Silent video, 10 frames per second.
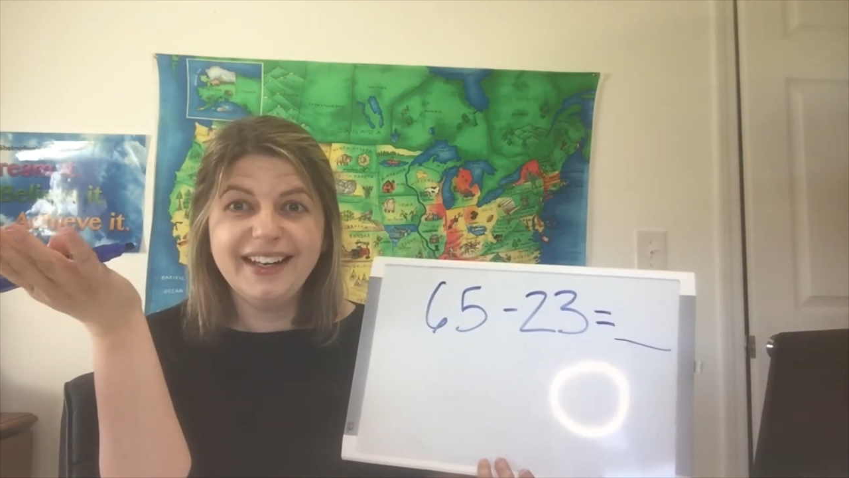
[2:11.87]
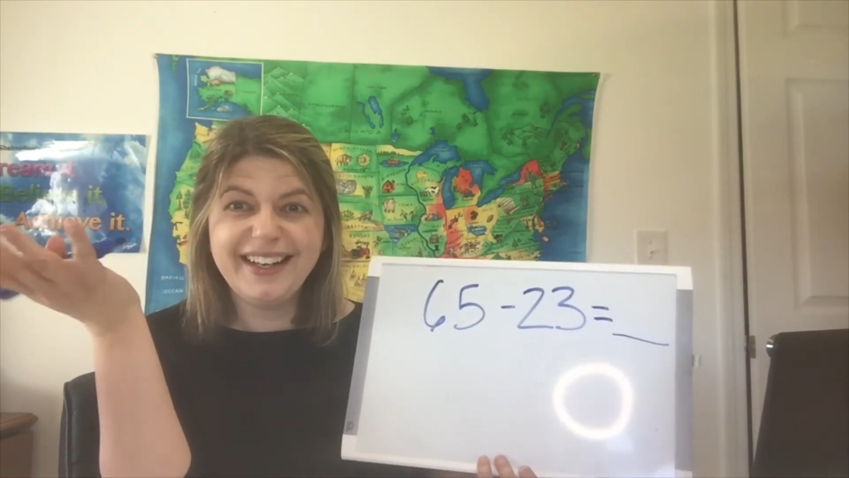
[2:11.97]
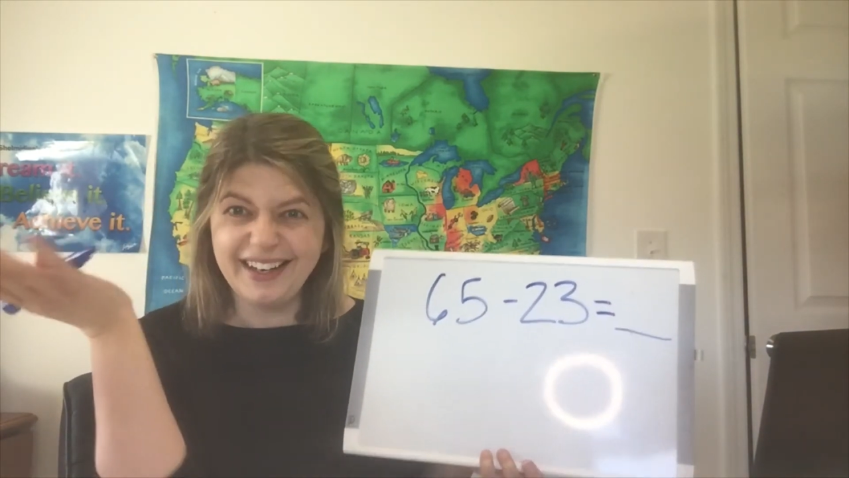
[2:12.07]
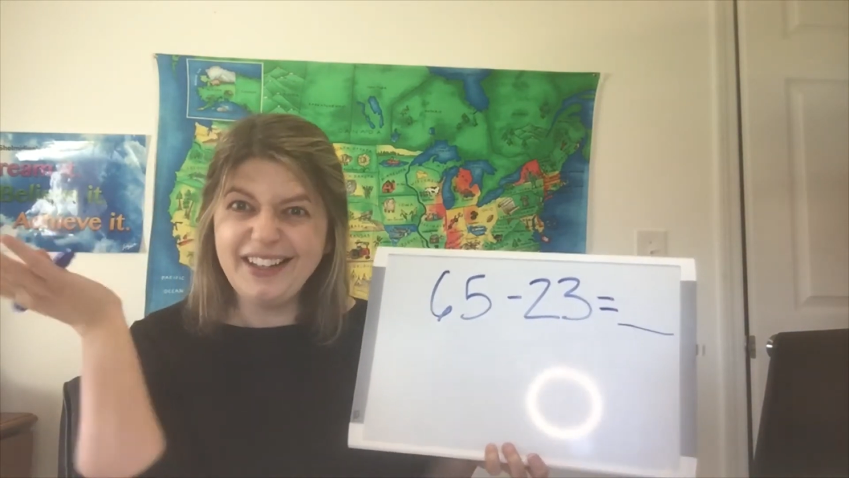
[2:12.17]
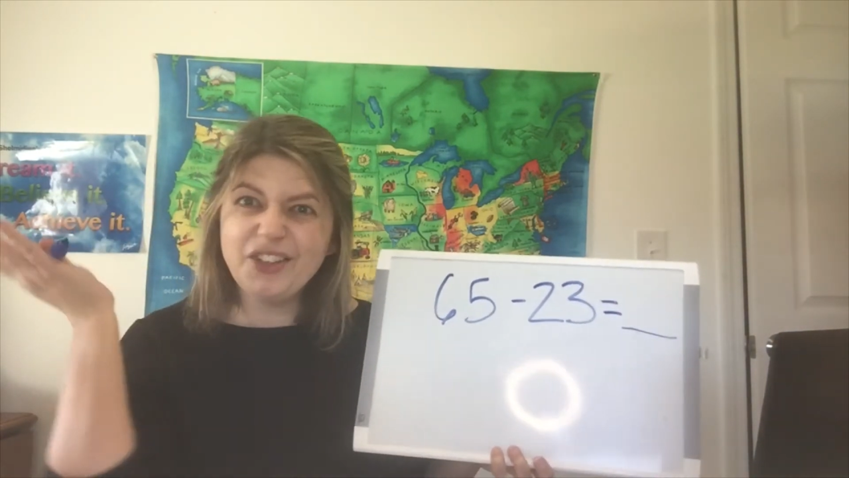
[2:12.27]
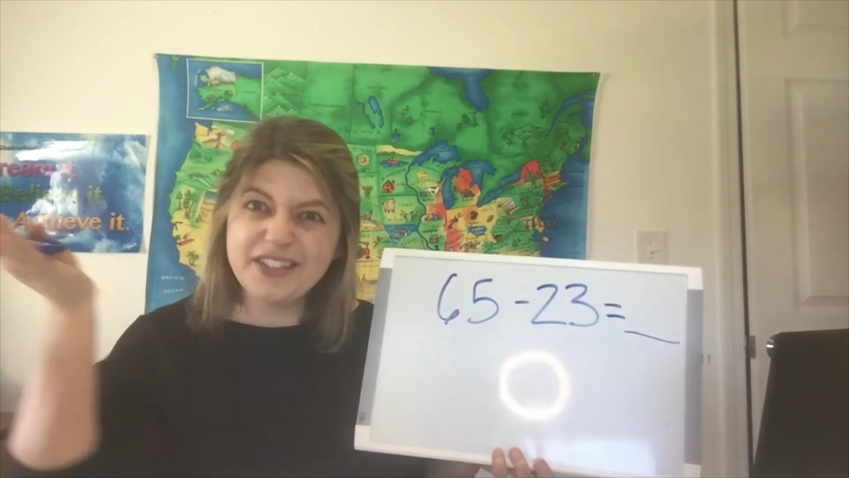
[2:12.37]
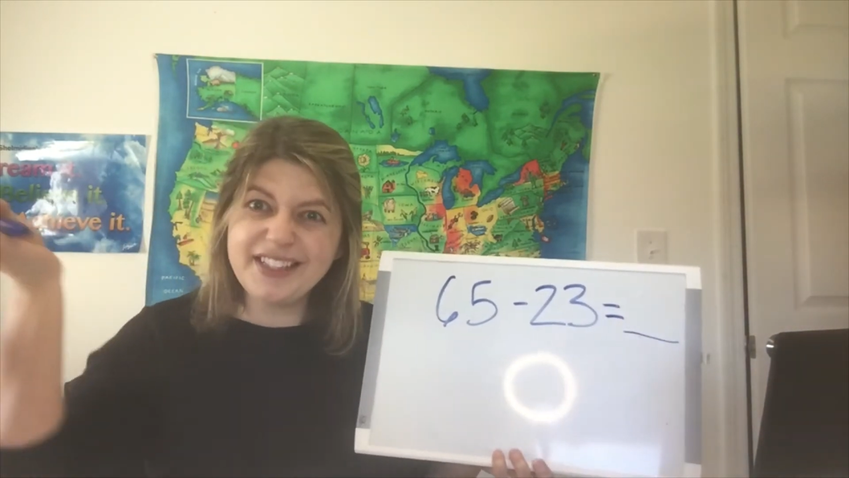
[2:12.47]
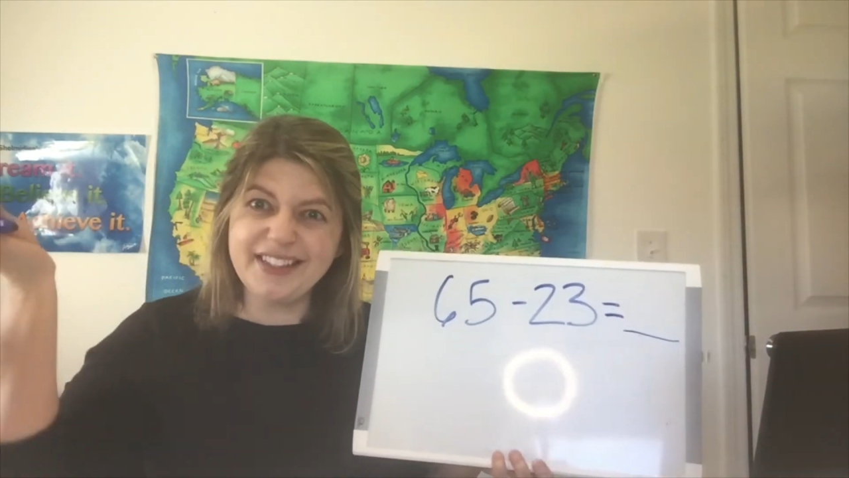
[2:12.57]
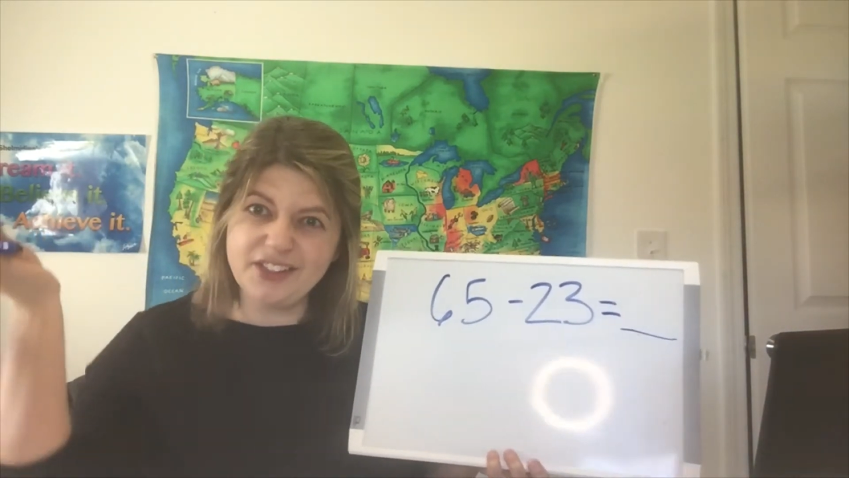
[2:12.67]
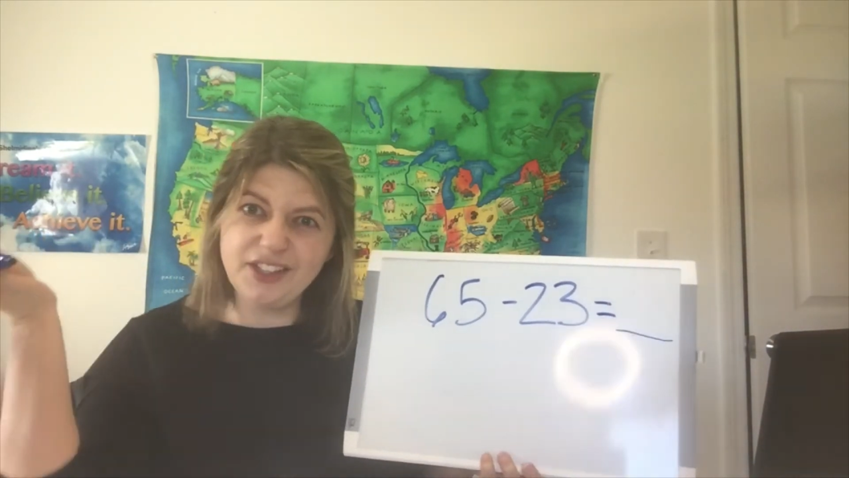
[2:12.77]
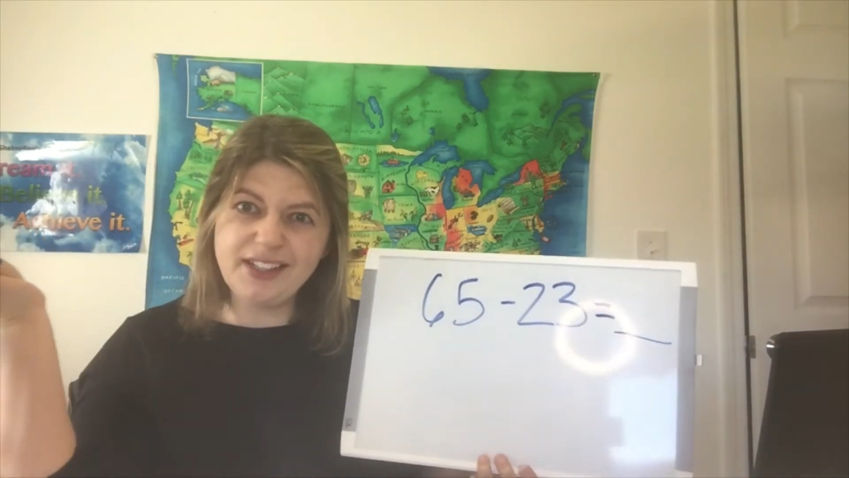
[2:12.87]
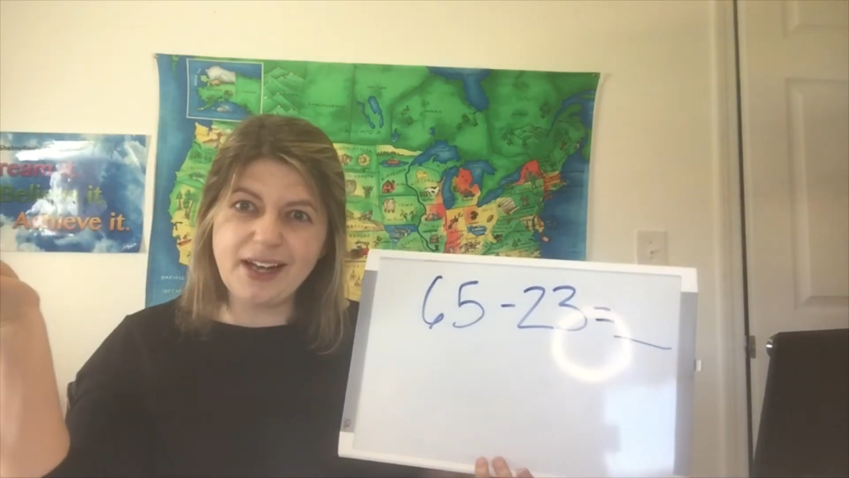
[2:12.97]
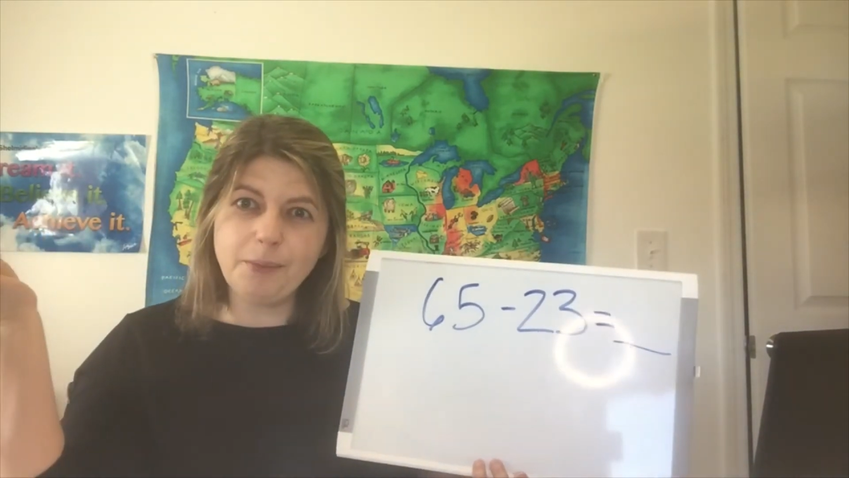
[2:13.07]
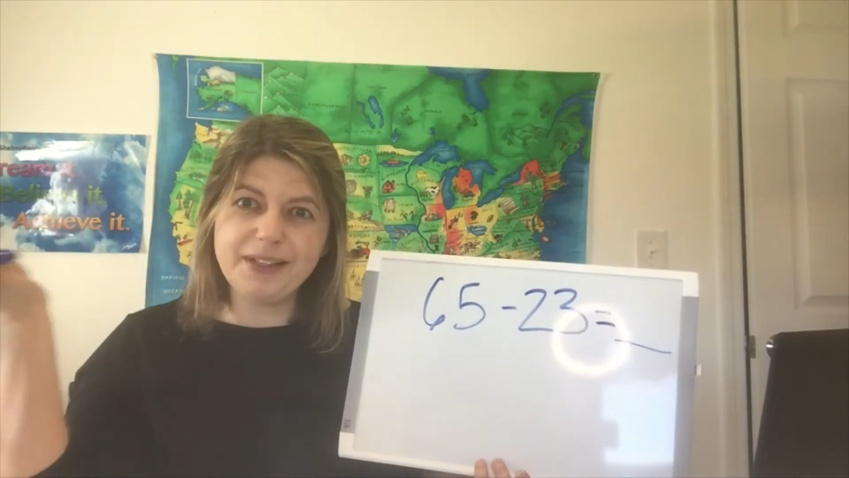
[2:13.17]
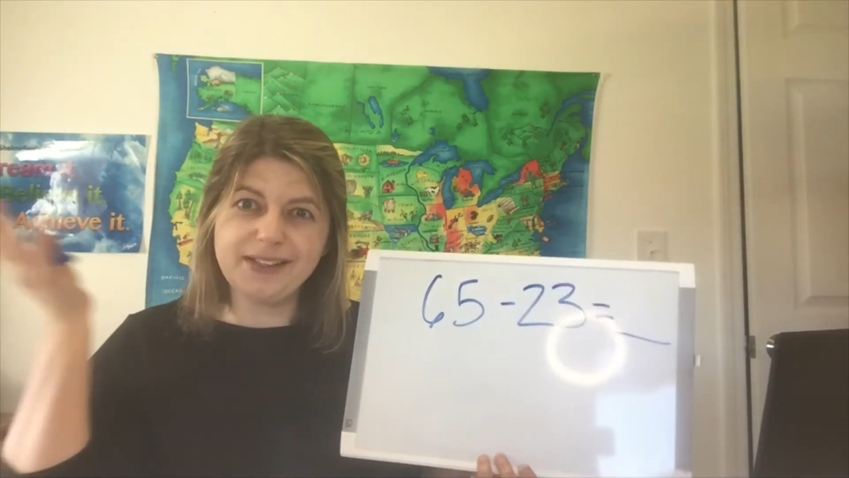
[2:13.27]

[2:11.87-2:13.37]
Can I use addition to help me